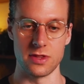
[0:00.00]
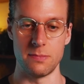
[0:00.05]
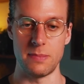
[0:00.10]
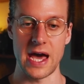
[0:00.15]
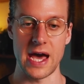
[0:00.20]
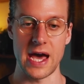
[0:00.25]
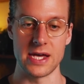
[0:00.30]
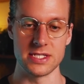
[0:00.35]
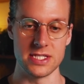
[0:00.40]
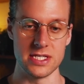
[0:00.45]
the
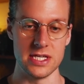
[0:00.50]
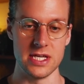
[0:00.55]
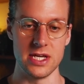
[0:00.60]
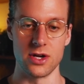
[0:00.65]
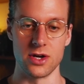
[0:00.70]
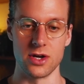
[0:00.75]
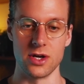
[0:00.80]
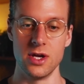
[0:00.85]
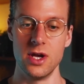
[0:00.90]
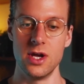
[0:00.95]
past
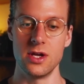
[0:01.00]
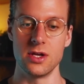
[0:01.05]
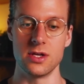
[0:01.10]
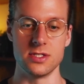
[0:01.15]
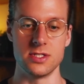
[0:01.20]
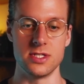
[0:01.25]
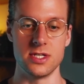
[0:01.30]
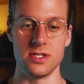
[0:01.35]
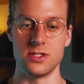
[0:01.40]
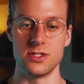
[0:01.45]
year. You
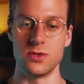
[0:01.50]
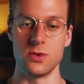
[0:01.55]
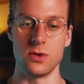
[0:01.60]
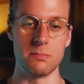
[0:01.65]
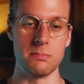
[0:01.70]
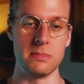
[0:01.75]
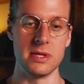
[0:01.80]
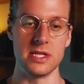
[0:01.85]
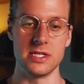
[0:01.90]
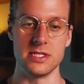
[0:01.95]
can see it's
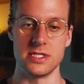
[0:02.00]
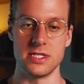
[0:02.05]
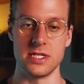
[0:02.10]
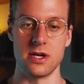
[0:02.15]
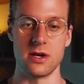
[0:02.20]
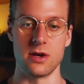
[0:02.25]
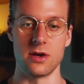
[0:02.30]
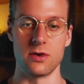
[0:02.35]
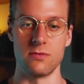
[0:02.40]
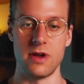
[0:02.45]
doing millions a
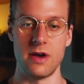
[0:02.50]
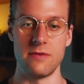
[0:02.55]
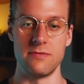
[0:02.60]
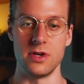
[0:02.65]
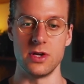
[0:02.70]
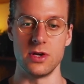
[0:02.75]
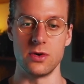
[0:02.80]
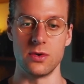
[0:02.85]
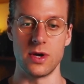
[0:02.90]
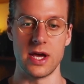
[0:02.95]
year in
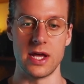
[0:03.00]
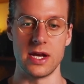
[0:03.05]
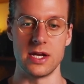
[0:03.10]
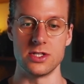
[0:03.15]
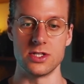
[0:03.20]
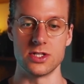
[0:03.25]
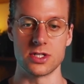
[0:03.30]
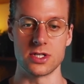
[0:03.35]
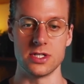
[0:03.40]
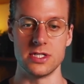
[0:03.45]
revenue, and
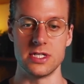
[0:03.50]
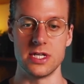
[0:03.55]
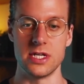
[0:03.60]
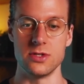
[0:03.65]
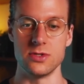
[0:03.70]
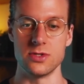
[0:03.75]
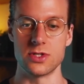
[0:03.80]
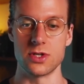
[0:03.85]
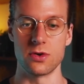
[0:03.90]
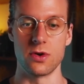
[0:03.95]
it just
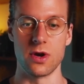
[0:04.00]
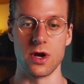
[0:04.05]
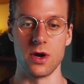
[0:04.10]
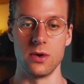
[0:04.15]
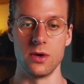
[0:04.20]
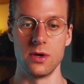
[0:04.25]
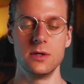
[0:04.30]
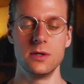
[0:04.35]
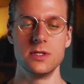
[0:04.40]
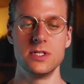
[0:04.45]
continues to grow.
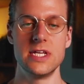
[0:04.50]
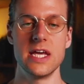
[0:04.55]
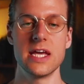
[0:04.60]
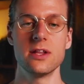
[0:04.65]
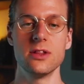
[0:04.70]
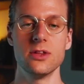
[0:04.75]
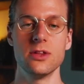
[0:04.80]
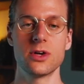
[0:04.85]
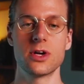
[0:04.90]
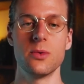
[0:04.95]
Take
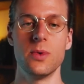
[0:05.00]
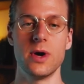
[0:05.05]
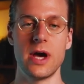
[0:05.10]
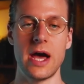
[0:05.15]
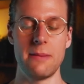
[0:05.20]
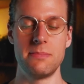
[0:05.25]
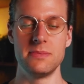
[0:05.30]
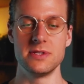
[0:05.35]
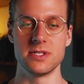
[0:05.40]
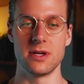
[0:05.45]
a look at what
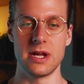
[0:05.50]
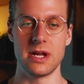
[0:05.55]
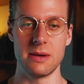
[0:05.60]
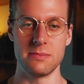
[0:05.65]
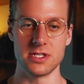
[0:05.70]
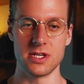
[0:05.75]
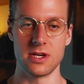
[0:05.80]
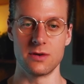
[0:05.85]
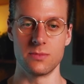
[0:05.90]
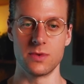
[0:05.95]
happens on
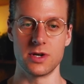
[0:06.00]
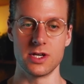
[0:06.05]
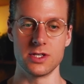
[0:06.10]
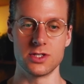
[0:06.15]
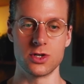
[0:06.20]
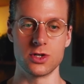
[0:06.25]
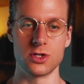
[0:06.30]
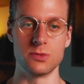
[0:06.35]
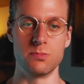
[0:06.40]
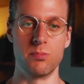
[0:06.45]
Amazon when I
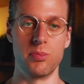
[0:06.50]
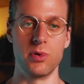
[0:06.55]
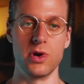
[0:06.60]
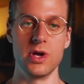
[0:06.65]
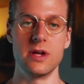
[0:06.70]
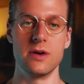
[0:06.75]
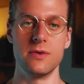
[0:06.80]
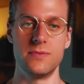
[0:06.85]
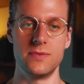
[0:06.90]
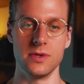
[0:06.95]
search
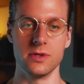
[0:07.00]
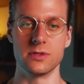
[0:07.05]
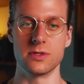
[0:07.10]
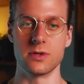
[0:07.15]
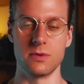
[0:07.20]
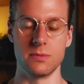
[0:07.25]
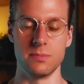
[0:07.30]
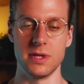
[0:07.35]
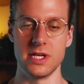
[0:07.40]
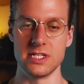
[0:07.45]
Brita filter
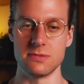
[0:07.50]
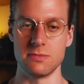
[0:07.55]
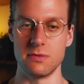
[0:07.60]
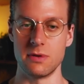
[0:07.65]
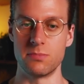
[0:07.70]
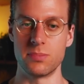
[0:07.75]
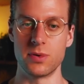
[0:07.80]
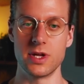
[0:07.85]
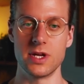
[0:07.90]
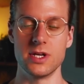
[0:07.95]

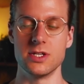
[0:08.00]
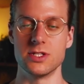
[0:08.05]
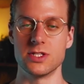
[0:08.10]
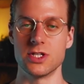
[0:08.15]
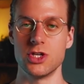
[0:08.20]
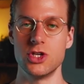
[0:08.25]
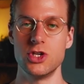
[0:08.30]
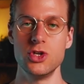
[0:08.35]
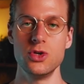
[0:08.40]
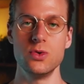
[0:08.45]
replacement. Brita is a
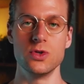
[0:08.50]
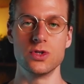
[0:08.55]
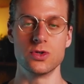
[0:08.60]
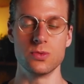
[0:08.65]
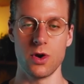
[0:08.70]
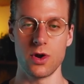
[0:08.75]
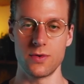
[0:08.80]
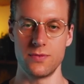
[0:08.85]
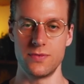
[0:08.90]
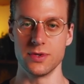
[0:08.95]
huge
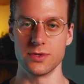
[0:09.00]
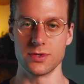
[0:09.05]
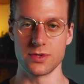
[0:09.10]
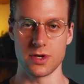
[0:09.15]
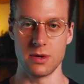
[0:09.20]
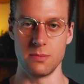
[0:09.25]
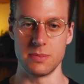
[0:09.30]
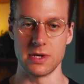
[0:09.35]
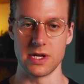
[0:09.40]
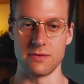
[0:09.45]
water filter
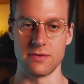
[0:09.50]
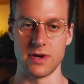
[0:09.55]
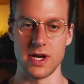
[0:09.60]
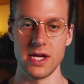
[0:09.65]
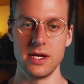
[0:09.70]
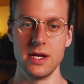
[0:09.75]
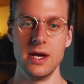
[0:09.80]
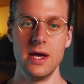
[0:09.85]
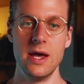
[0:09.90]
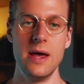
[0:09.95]
company,
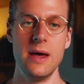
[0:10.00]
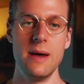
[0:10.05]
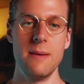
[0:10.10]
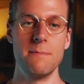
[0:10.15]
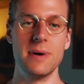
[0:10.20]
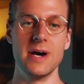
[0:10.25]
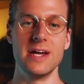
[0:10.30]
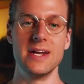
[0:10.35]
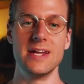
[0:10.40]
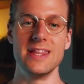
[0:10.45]
right?
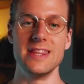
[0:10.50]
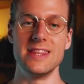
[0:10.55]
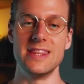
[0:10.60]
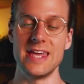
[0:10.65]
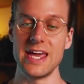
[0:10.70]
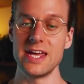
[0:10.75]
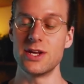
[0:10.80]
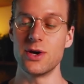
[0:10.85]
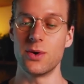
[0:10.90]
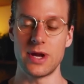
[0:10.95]
but
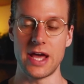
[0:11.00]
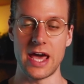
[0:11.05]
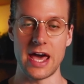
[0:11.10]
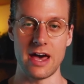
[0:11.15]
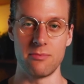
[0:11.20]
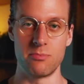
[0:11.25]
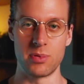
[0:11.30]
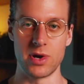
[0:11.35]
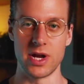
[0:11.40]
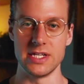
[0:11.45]
they don't
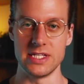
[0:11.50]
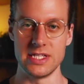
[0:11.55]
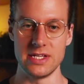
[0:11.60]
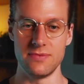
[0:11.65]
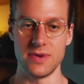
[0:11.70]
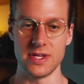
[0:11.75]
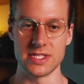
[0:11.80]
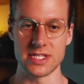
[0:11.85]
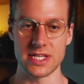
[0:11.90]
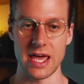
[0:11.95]
have brand
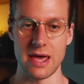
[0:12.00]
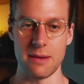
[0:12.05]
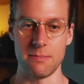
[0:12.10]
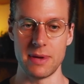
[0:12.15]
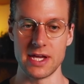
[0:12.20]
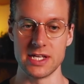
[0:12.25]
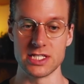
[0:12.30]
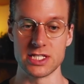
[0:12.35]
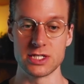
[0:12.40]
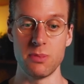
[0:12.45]
defense
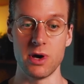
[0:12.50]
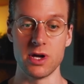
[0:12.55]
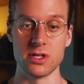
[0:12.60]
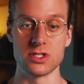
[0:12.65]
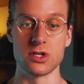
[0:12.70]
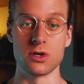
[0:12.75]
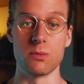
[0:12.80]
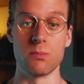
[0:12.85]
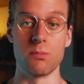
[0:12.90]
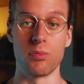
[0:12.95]
campaigns
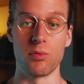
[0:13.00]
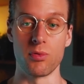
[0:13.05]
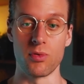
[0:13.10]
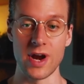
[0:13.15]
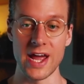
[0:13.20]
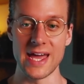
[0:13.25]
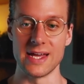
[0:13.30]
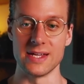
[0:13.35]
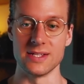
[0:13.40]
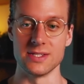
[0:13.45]
sponsored
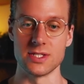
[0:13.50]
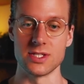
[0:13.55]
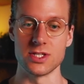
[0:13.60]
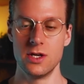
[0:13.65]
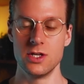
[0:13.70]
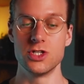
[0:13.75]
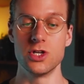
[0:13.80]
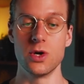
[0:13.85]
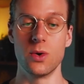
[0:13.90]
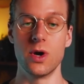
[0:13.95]
brands.
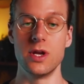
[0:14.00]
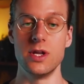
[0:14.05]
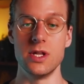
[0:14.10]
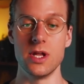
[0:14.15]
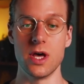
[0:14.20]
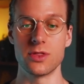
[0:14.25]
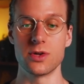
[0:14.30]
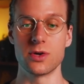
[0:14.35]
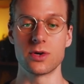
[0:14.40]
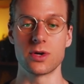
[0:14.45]
So
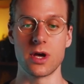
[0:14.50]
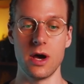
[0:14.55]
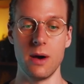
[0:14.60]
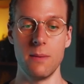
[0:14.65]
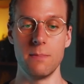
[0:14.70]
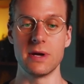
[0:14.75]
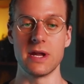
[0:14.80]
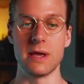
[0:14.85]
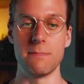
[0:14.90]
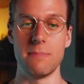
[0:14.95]
another
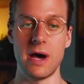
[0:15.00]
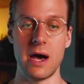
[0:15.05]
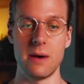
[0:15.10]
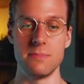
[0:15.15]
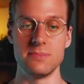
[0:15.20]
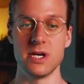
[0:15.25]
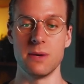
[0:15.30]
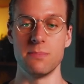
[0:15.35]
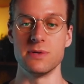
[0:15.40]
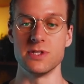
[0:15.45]
company
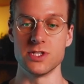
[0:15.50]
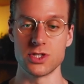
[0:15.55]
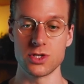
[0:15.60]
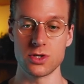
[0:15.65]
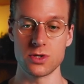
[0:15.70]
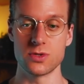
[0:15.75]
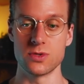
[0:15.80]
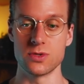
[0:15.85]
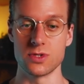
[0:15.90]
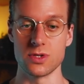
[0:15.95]
pops up in
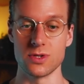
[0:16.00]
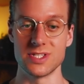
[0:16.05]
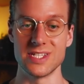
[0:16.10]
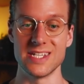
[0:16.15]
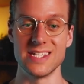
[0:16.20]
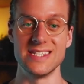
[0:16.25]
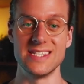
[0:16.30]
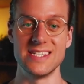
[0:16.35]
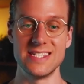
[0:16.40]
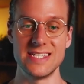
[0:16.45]
search results
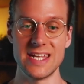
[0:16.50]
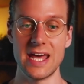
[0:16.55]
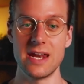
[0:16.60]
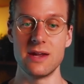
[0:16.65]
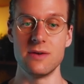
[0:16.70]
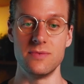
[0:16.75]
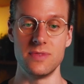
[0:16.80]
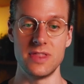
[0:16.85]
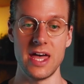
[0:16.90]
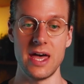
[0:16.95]
instead
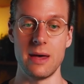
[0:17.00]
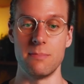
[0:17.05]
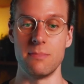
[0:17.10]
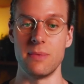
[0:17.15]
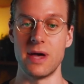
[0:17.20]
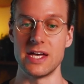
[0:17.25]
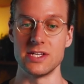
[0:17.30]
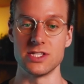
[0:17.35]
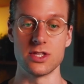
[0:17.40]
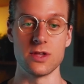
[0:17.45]
of them
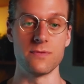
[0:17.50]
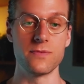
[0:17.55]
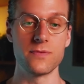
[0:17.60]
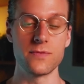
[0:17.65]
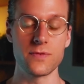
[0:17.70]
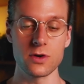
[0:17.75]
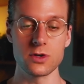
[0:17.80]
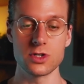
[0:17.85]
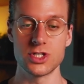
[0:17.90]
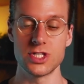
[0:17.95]
as the
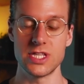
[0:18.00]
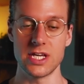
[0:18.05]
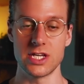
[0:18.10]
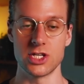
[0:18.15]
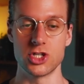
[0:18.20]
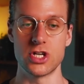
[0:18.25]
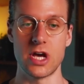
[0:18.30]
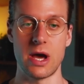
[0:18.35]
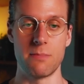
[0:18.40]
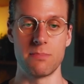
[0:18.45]
first thing
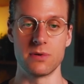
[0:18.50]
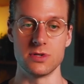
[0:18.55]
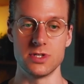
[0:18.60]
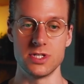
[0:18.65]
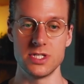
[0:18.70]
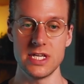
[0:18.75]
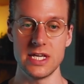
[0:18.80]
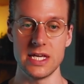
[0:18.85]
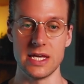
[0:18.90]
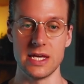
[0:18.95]
shoppers
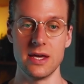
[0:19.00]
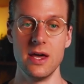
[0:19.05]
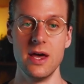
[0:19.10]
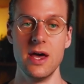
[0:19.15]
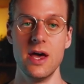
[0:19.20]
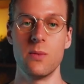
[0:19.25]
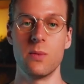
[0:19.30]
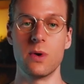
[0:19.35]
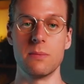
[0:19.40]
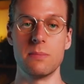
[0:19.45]
see
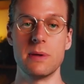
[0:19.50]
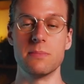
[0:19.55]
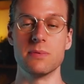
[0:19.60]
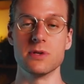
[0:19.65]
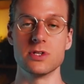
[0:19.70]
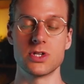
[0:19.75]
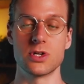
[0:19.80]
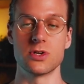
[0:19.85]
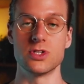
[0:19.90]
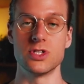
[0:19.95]
when people
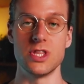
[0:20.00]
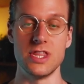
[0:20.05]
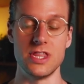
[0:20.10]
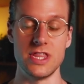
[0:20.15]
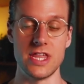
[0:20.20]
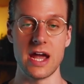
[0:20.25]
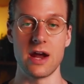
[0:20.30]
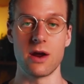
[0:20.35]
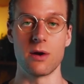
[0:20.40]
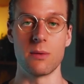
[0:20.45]
search
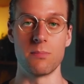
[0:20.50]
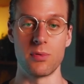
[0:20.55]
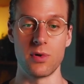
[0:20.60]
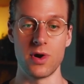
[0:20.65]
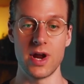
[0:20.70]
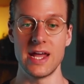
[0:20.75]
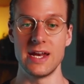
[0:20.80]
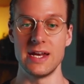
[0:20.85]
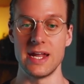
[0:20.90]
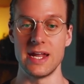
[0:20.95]
their
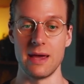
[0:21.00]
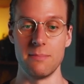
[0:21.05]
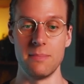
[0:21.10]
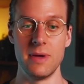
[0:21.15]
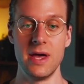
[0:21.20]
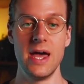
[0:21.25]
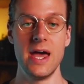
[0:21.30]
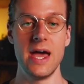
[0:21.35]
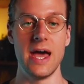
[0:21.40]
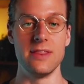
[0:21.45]
brand name.
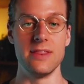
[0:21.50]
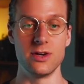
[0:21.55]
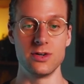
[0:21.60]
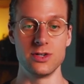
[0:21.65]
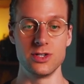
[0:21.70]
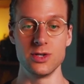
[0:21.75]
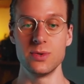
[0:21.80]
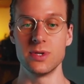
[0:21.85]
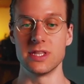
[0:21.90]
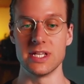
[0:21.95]
And they're
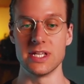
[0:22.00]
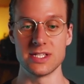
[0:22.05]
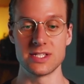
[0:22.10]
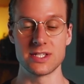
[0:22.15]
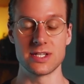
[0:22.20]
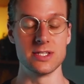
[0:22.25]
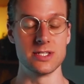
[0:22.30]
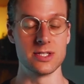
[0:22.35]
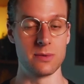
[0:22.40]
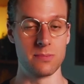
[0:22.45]
doing this
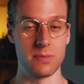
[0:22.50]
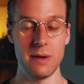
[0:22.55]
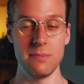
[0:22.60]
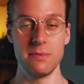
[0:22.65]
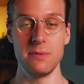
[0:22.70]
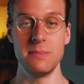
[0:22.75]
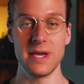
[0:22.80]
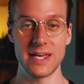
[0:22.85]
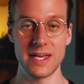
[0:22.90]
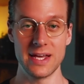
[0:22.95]
because they're probably
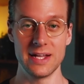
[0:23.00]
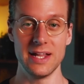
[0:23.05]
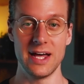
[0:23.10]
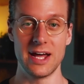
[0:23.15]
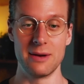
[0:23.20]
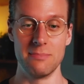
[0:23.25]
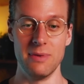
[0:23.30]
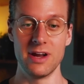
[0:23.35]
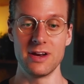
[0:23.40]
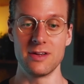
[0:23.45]
making a lot
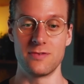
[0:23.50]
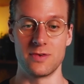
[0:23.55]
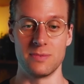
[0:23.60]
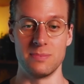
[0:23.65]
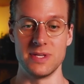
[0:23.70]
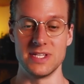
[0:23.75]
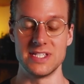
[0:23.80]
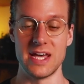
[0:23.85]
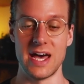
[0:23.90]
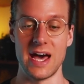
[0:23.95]
of money from
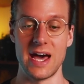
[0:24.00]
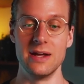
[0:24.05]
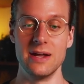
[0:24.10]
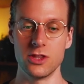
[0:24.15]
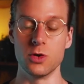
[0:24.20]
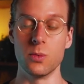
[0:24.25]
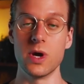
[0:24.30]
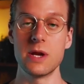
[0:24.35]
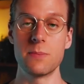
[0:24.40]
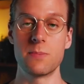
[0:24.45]
this ad.
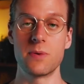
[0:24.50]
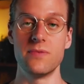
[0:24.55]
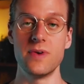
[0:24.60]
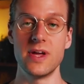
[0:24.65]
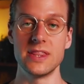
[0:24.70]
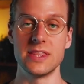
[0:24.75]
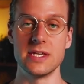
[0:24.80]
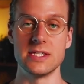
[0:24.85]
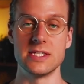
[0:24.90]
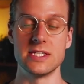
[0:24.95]
The way to
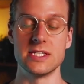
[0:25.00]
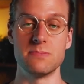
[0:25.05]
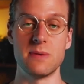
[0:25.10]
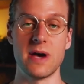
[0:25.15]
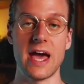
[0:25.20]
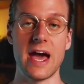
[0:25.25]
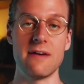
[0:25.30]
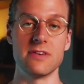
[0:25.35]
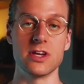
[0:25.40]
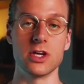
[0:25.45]
prevent this is by
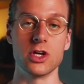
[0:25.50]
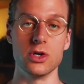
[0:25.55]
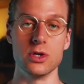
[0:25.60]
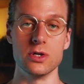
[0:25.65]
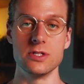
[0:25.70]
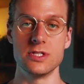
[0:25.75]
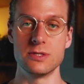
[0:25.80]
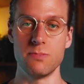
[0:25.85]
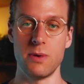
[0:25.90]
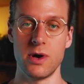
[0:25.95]
having
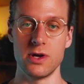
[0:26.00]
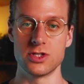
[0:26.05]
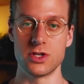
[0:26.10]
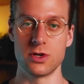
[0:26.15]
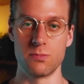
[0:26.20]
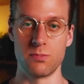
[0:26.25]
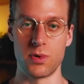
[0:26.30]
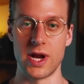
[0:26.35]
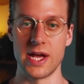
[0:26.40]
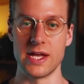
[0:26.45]
good
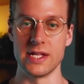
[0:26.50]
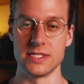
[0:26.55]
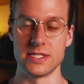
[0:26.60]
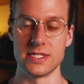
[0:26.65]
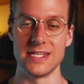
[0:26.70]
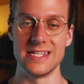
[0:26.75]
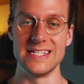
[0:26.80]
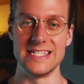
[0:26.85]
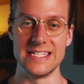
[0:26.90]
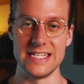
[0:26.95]
sponsored brands
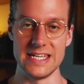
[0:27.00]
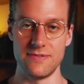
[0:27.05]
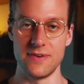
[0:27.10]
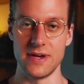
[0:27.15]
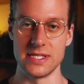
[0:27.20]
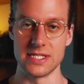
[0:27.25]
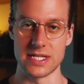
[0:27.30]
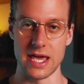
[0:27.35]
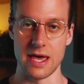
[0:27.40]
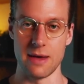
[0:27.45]

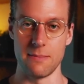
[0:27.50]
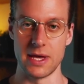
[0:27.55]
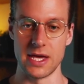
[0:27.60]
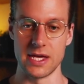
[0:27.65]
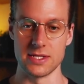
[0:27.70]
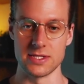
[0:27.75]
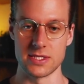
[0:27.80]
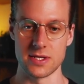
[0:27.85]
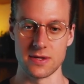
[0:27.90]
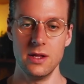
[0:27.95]
defense
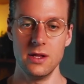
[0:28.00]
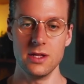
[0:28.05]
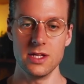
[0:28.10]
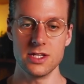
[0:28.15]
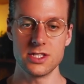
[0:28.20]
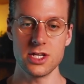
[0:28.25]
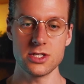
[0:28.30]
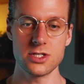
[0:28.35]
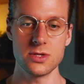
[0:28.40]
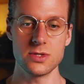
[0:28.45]
campaigns.
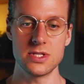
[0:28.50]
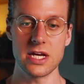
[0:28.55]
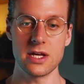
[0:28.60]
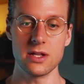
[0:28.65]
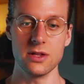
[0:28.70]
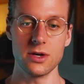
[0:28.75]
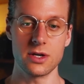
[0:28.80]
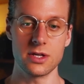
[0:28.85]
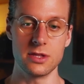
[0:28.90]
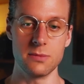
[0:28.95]
Let's also take a
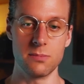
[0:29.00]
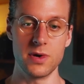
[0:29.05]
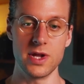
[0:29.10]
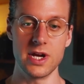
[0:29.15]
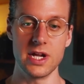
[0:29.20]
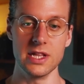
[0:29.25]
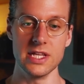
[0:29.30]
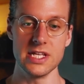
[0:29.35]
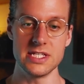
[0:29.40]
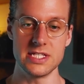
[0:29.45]
look at the
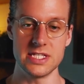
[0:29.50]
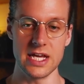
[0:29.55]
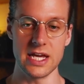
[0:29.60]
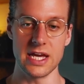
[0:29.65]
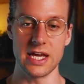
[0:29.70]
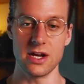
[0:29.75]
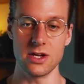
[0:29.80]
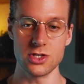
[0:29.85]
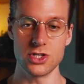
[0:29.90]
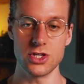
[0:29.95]
Brita listing,
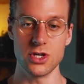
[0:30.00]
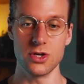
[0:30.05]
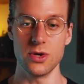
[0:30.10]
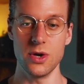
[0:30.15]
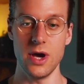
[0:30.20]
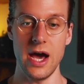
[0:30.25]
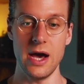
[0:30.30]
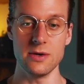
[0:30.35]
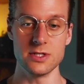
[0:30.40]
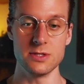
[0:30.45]
and I'll show you
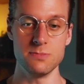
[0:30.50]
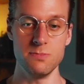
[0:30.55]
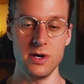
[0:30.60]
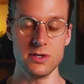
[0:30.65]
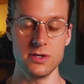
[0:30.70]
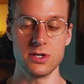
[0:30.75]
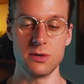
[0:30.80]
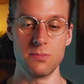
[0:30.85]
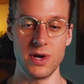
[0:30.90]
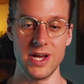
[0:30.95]
how
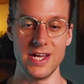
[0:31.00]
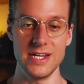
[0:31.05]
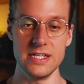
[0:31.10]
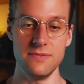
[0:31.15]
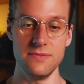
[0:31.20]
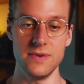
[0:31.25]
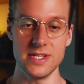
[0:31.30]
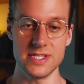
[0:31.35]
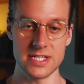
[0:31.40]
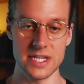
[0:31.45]
sponsored brand
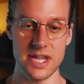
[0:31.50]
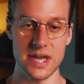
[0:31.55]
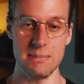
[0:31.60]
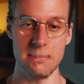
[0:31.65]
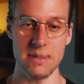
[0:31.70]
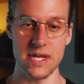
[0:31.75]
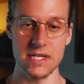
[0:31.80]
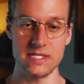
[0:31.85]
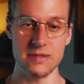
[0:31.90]
defense campaigns